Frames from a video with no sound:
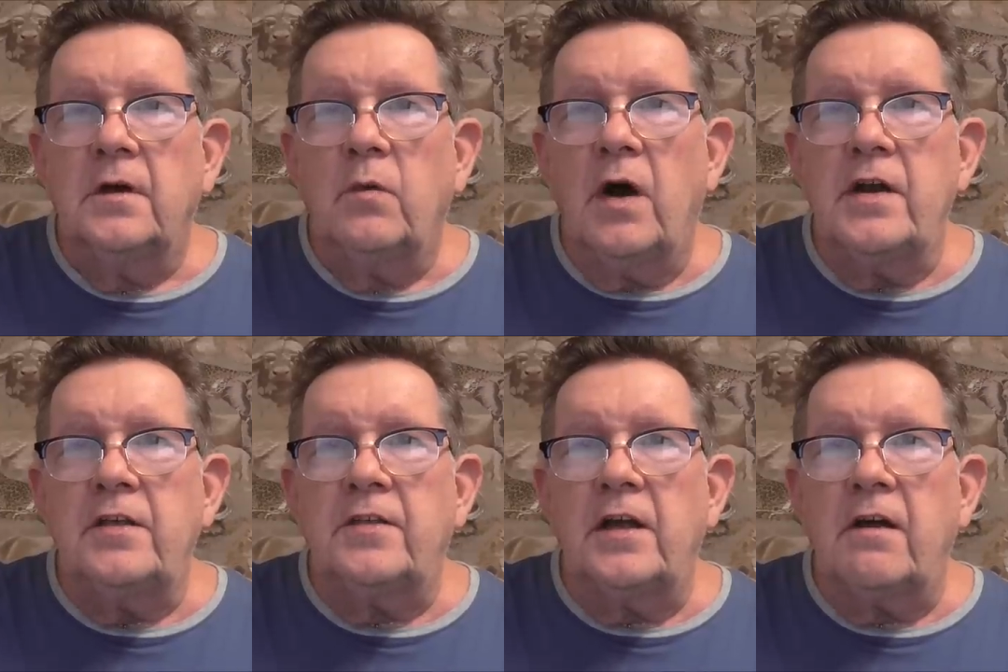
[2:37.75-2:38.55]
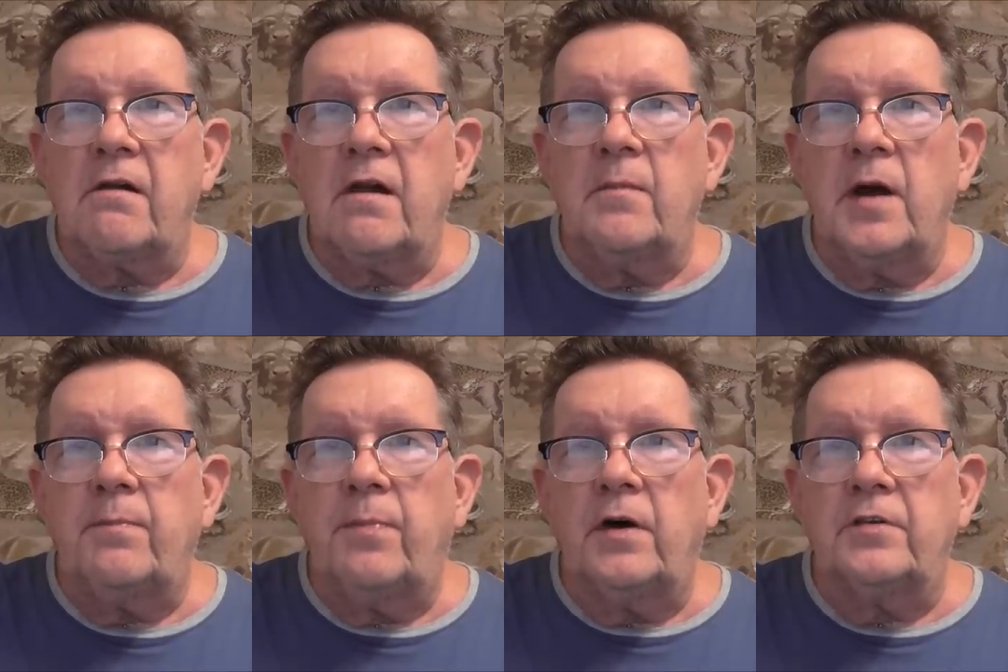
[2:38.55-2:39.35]
Why do you think
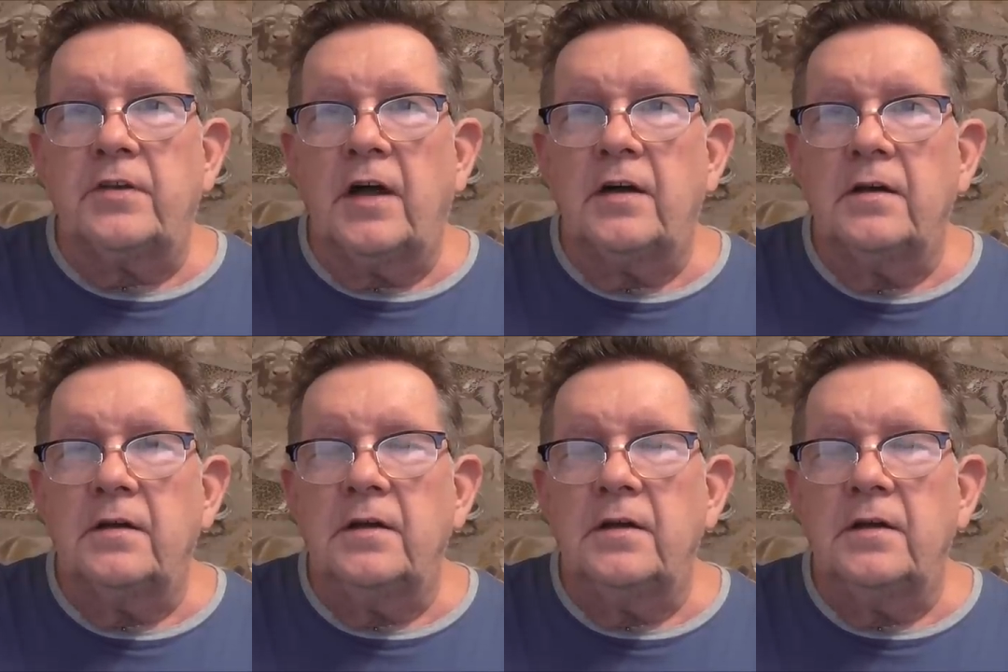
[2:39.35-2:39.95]
Ramaphosa